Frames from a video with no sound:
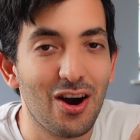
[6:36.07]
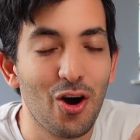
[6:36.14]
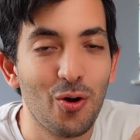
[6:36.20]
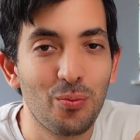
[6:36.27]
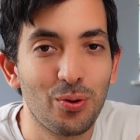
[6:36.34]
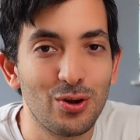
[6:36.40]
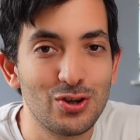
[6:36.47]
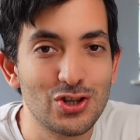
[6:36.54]
I
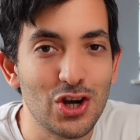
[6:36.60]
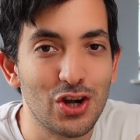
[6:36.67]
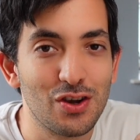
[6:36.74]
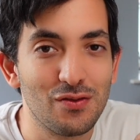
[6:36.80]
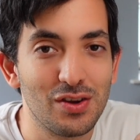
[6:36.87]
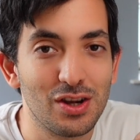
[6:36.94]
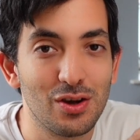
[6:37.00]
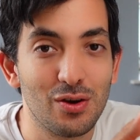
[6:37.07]
hope you enjoyed the
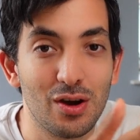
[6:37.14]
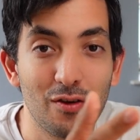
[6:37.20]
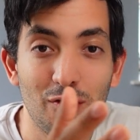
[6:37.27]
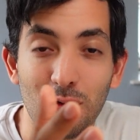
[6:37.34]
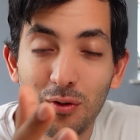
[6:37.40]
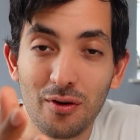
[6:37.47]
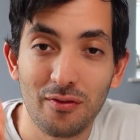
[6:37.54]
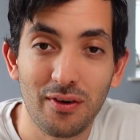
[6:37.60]
video. If
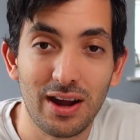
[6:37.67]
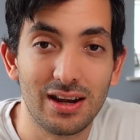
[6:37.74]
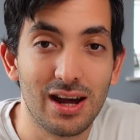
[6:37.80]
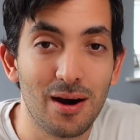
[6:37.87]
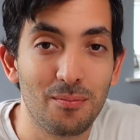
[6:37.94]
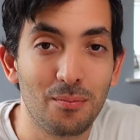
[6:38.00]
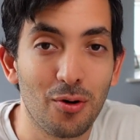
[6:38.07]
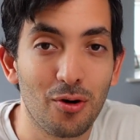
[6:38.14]
you want to find
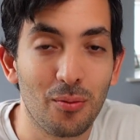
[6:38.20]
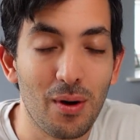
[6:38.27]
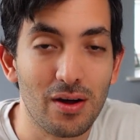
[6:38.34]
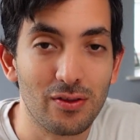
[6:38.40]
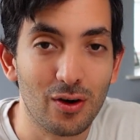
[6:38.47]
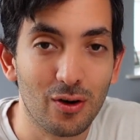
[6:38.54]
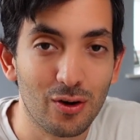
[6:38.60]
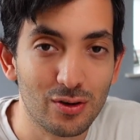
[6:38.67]
out more
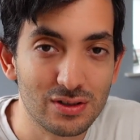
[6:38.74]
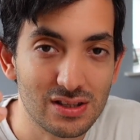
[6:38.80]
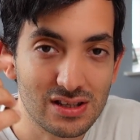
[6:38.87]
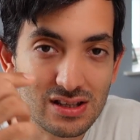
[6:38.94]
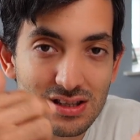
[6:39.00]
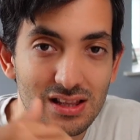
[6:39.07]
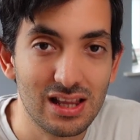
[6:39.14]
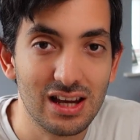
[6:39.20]
about the course,
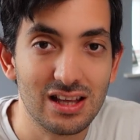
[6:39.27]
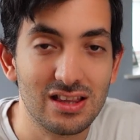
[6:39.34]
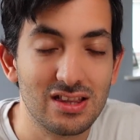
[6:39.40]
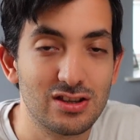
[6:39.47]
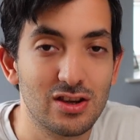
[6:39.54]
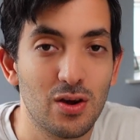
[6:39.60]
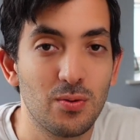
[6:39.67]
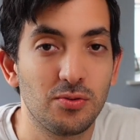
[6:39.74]
there's a link in the
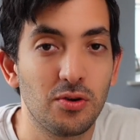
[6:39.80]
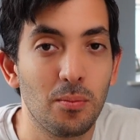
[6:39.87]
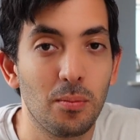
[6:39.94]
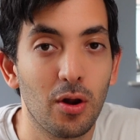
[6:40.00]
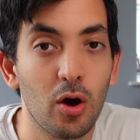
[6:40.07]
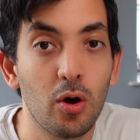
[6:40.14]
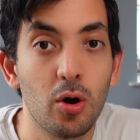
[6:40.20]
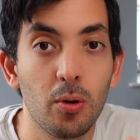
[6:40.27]
description
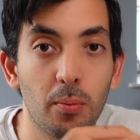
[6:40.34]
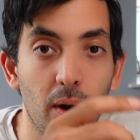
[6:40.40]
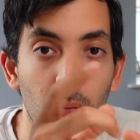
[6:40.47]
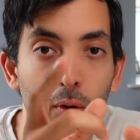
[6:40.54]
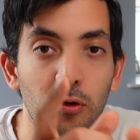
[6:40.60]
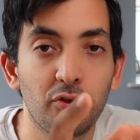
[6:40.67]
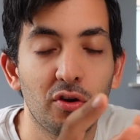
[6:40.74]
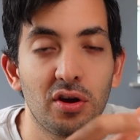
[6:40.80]
below. But I'm
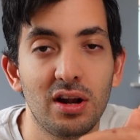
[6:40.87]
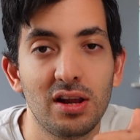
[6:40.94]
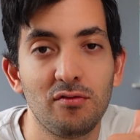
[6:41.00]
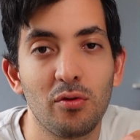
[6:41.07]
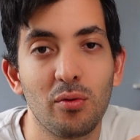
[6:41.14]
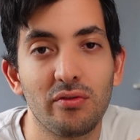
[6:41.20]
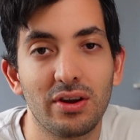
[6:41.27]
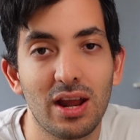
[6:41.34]
also going to leave
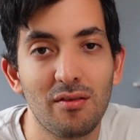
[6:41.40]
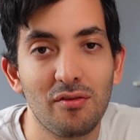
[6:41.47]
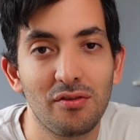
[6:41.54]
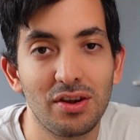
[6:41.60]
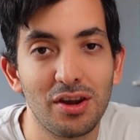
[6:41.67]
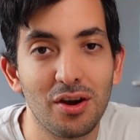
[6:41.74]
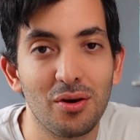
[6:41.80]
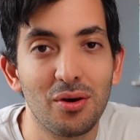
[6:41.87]
you with another
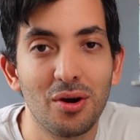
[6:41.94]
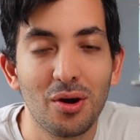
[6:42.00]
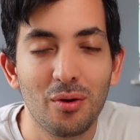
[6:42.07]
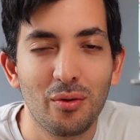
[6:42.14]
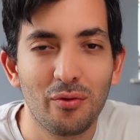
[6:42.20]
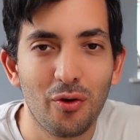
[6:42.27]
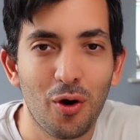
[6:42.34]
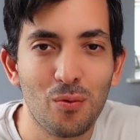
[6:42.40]
video
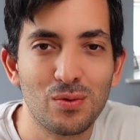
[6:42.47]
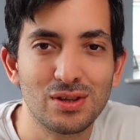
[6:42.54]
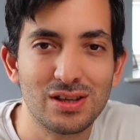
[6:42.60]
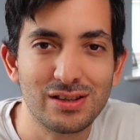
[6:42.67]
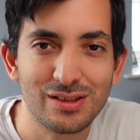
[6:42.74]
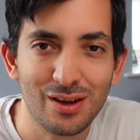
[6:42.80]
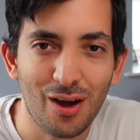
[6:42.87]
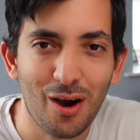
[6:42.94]
with Home
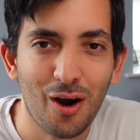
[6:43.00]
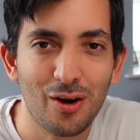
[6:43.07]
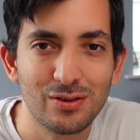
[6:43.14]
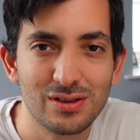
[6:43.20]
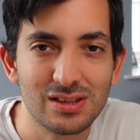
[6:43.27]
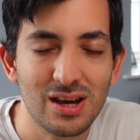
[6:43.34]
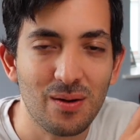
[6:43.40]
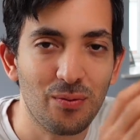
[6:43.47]
Assistant
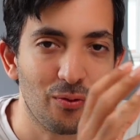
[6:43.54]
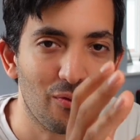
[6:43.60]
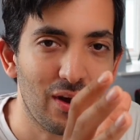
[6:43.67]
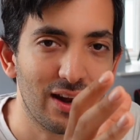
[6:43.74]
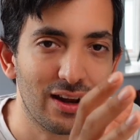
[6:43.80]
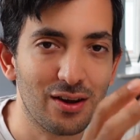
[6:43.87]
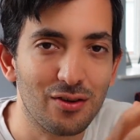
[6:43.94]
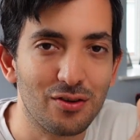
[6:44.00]
concepts
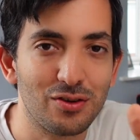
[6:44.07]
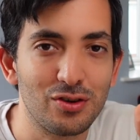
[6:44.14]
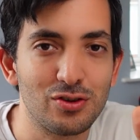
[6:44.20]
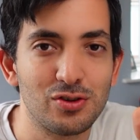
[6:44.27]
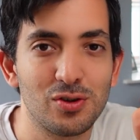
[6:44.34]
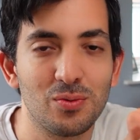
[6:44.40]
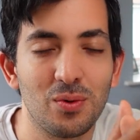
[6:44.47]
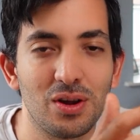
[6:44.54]
right here on
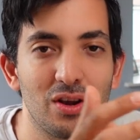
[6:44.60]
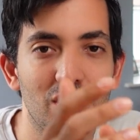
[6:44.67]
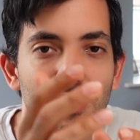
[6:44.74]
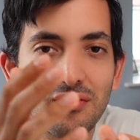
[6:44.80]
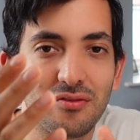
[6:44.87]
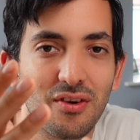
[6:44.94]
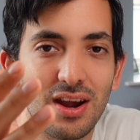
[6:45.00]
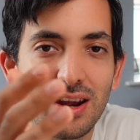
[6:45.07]
YouTube, where you
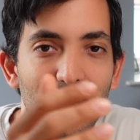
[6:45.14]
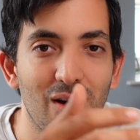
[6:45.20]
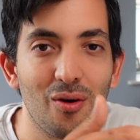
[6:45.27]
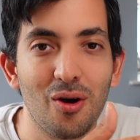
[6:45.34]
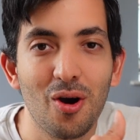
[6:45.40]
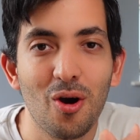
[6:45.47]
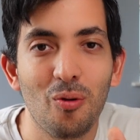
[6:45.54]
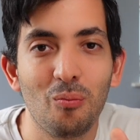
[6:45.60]
can find
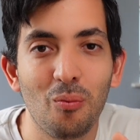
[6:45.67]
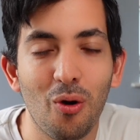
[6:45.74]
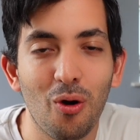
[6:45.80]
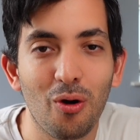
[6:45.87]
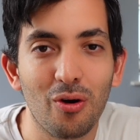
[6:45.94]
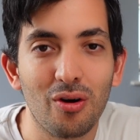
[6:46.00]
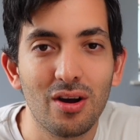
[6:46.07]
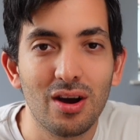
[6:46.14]
out
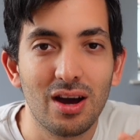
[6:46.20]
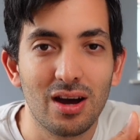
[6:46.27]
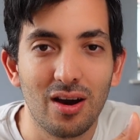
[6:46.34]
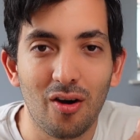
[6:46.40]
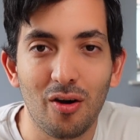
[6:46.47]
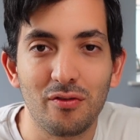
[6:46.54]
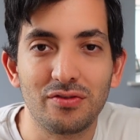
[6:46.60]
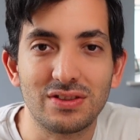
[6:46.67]
more
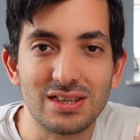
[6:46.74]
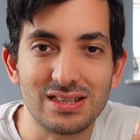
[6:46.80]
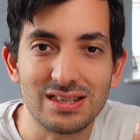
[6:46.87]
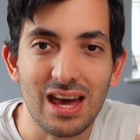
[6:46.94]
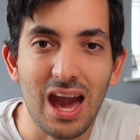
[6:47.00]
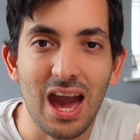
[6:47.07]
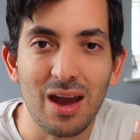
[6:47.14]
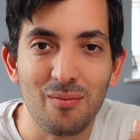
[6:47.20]
of the
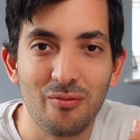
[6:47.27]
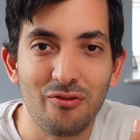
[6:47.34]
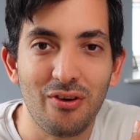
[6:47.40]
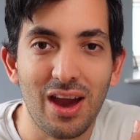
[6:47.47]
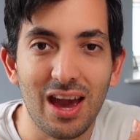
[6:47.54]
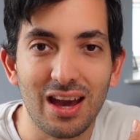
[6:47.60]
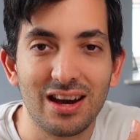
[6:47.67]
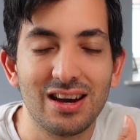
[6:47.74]
same
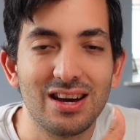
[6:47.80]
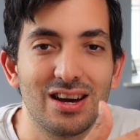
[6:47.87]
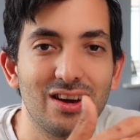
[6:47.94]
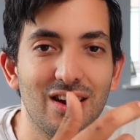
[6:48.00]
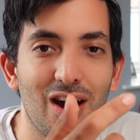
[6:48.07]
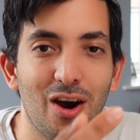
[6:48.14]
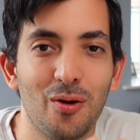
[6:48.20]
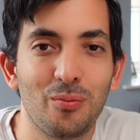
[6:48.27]
thing.
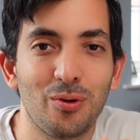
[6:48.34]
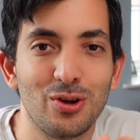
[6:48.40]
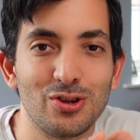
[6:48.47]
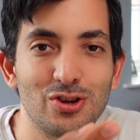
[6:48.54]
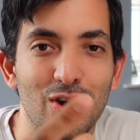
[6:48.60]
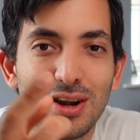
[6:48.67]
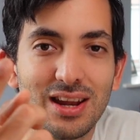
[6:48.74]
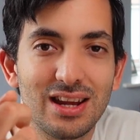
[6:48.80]
I hope you
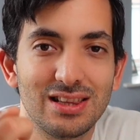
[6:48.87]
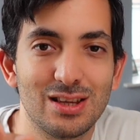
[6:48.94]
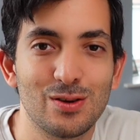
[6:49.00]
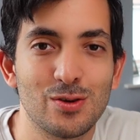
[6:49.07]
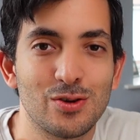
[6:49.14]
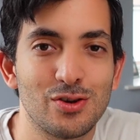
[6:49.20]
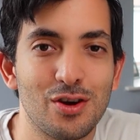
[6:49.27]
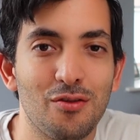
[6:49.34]
enjoyed it. This
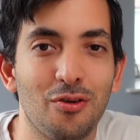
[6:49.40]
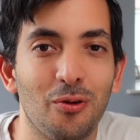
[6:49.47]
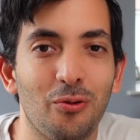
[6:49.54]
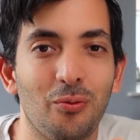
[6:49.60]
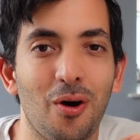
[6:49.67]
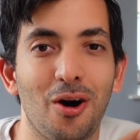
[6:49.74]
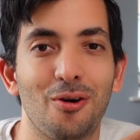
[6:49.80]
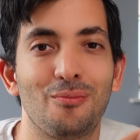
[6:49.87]
is Gio from
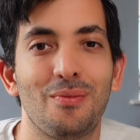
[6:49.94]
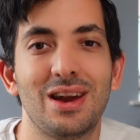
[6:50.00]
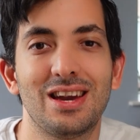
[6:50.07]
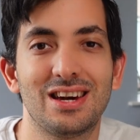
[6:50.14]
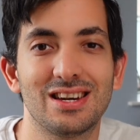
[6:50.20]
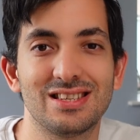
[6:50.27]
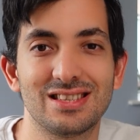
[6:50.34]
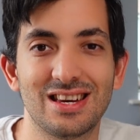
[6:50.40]
Smart Home
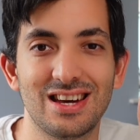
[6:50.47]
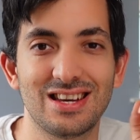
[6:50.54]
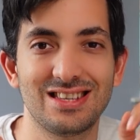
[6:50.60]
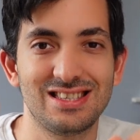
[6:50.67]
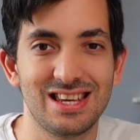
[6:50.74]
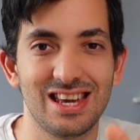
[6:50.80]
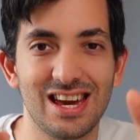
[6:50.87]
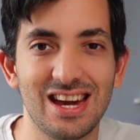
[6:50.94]
Makers.
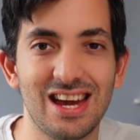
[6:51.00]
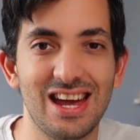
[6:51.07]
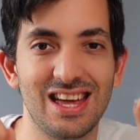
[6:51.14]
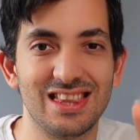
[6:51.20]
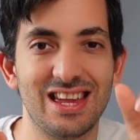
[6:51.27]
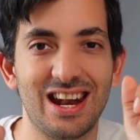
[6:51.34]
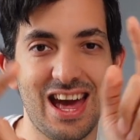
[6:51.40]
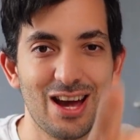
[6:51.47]
See you
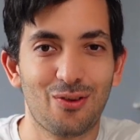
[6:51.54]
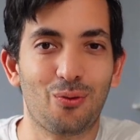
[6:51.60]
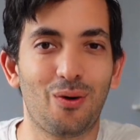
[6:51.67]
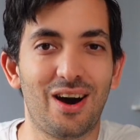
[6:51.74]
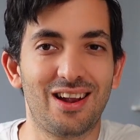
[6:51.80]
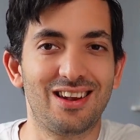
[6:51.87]
in the next one.